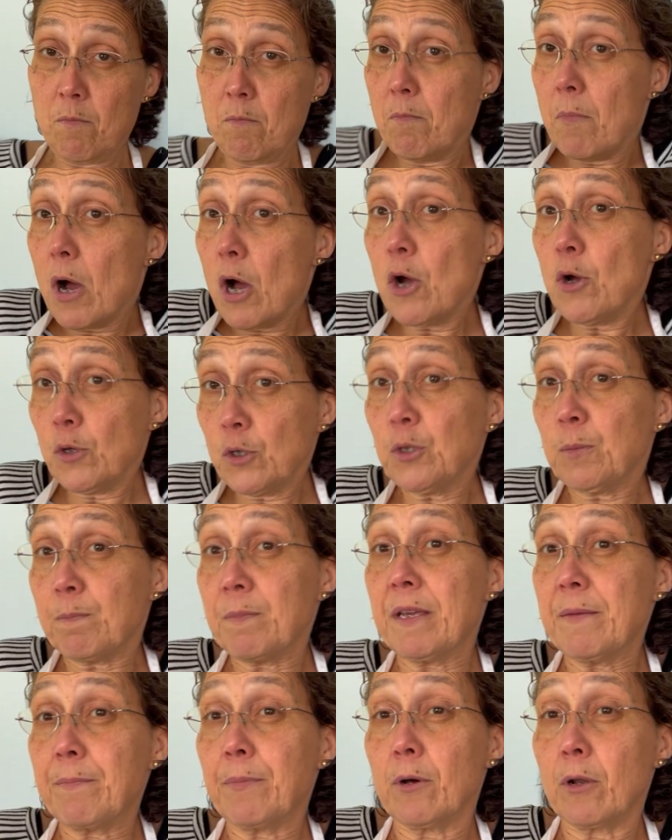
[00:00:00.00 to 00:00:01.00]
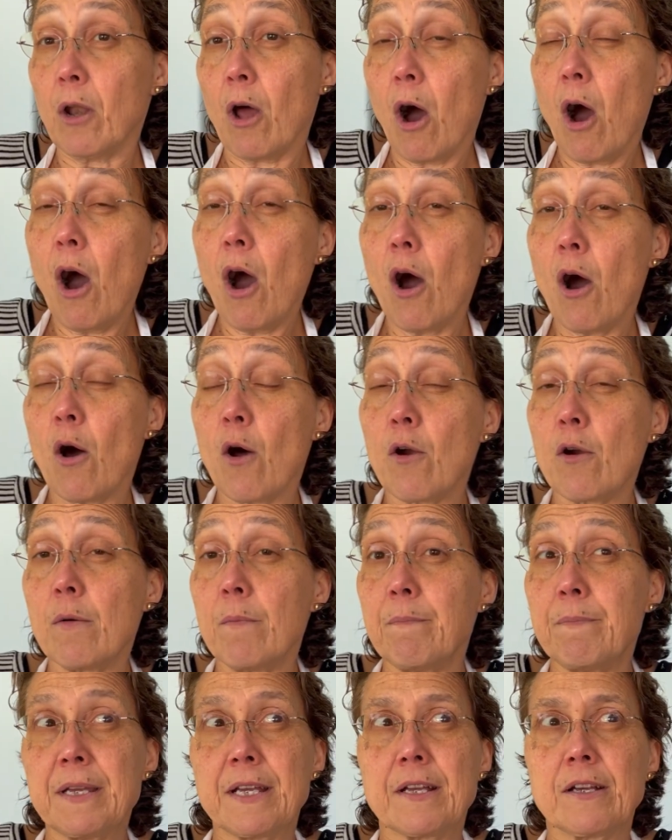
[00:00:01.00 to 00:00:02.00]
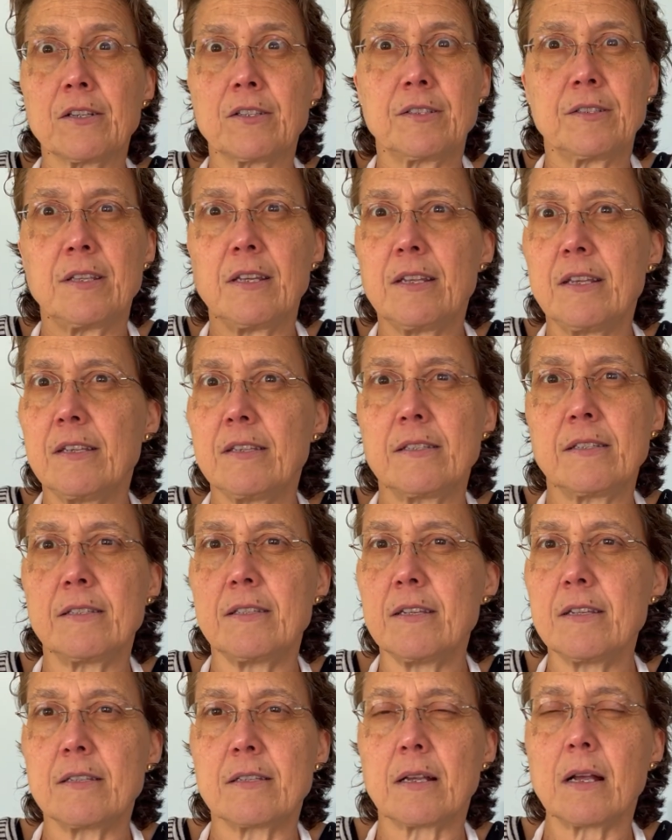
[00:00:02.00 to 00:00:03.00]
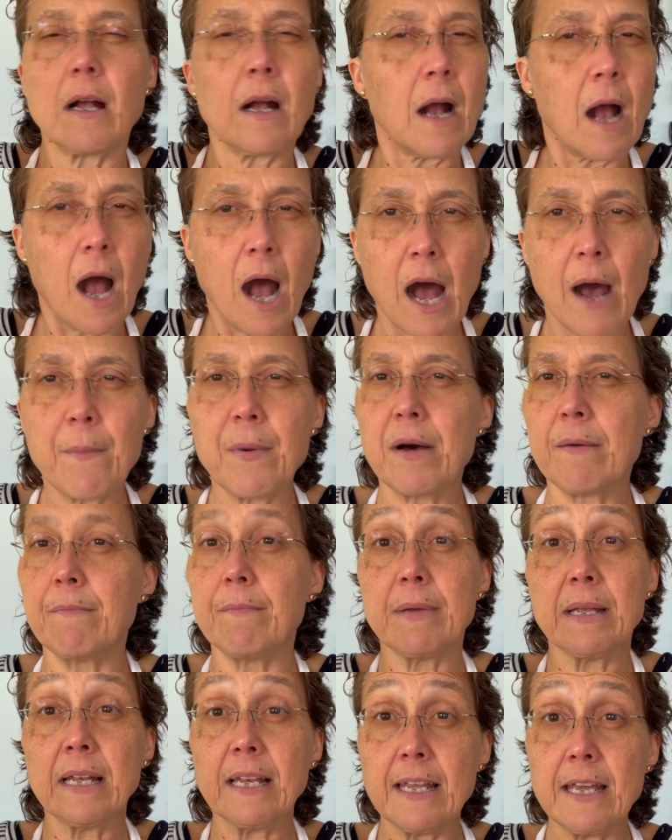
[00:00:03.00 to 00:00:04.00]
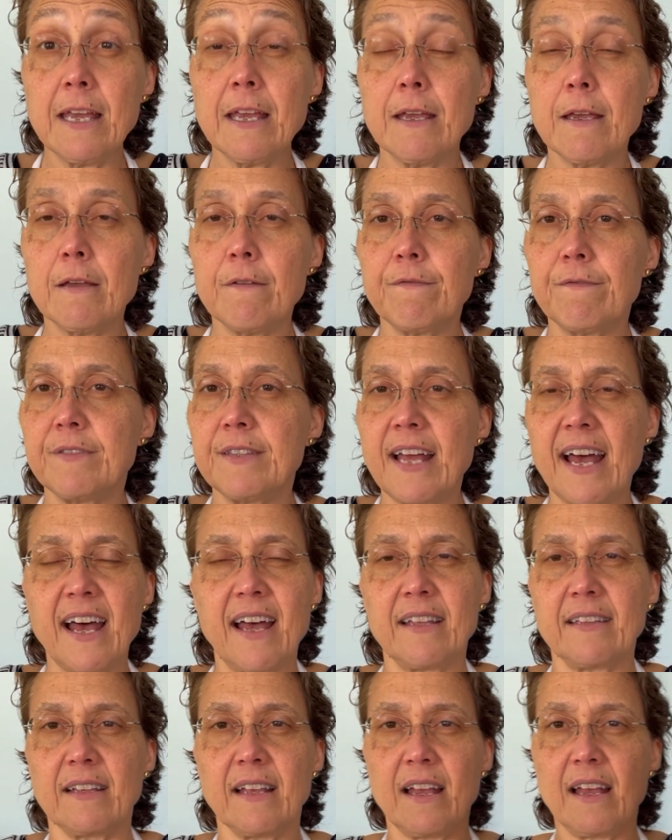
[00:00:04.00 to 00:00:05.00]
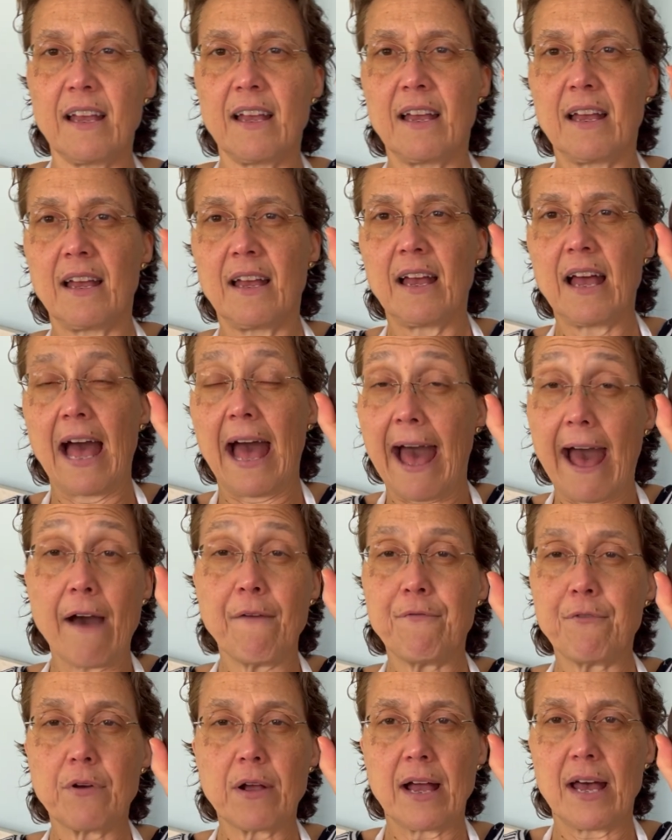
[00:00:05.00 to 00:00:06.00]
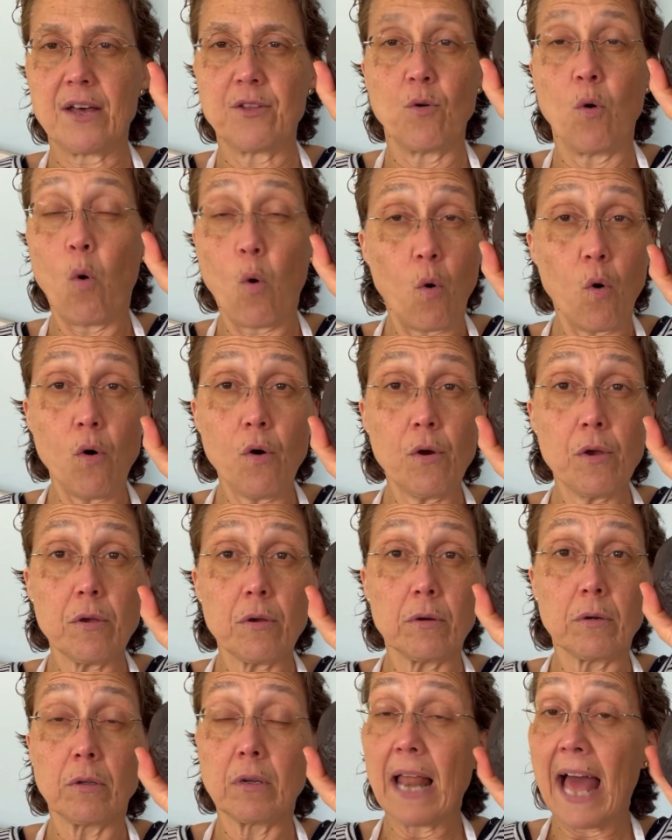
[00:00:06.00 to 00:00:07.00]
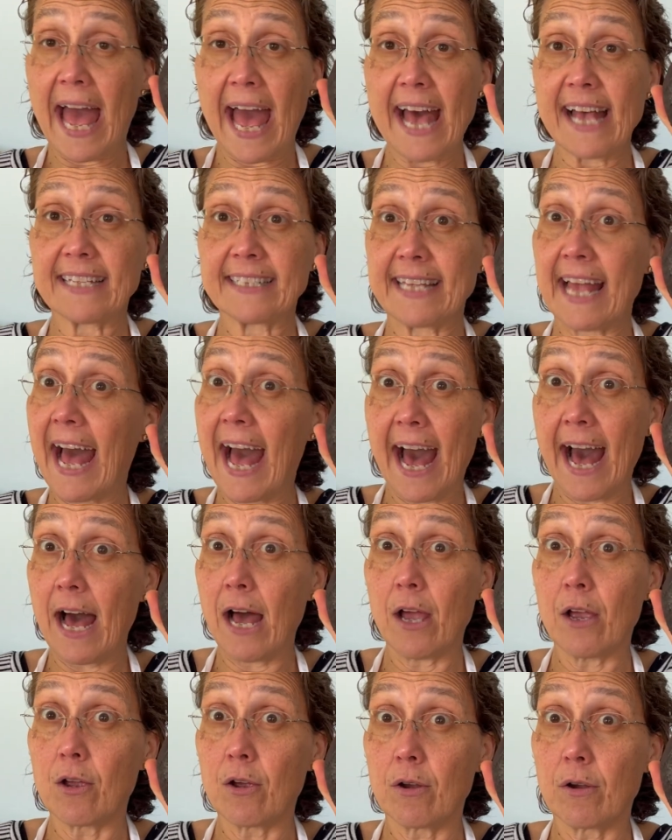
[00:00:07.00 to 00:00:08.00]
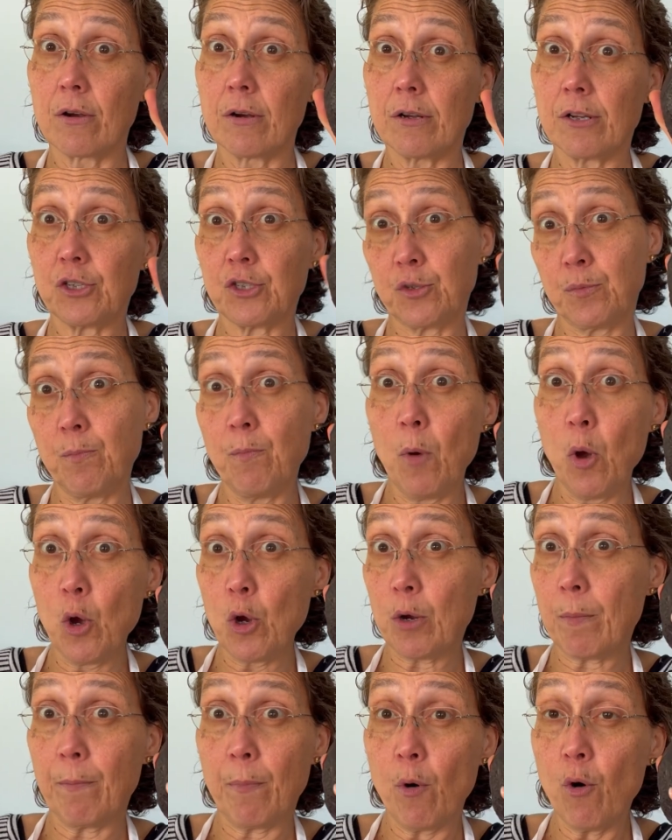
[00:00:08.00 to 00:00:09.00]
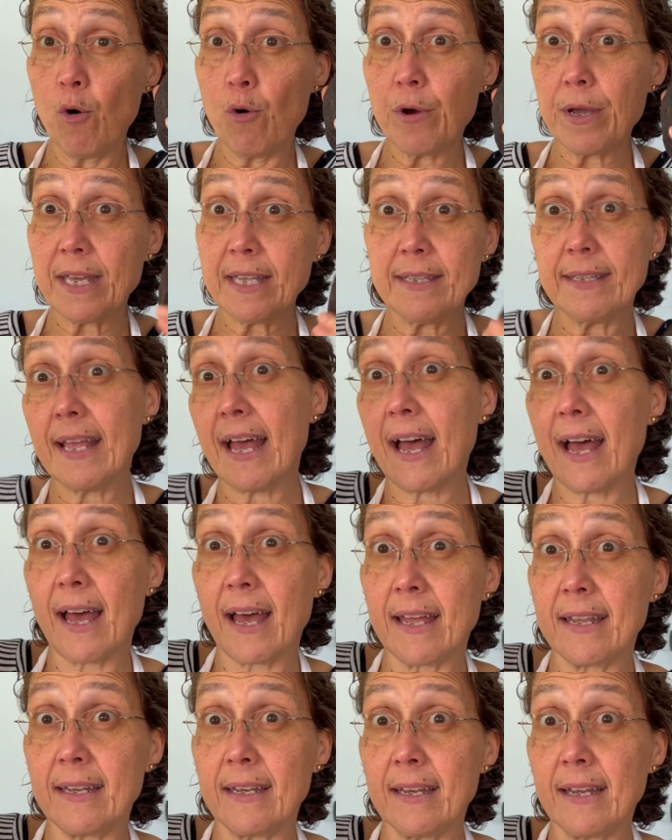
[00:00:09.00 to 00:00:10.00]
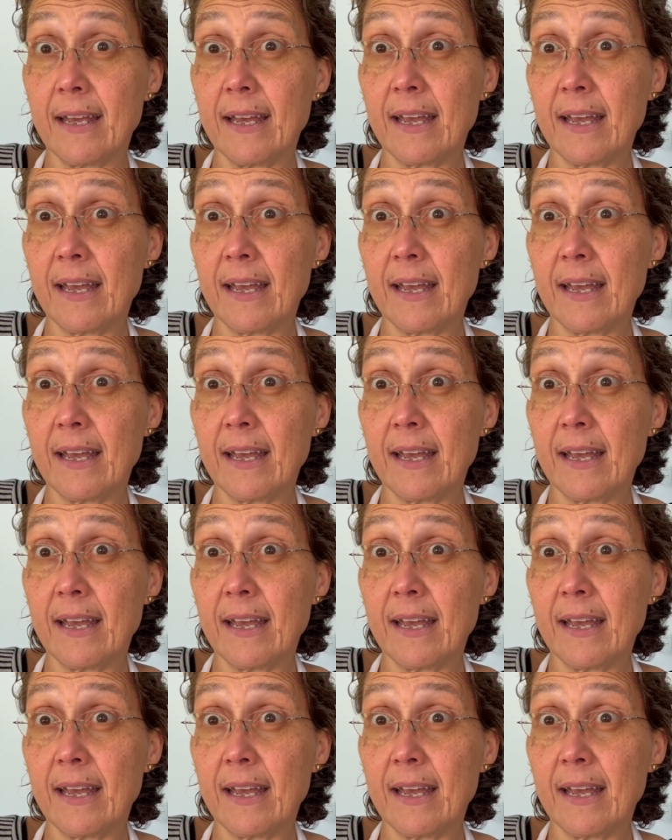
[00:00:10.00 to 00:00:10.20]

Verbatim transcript: Most people are because there is this common belief that avocado oil has a higher smoke point than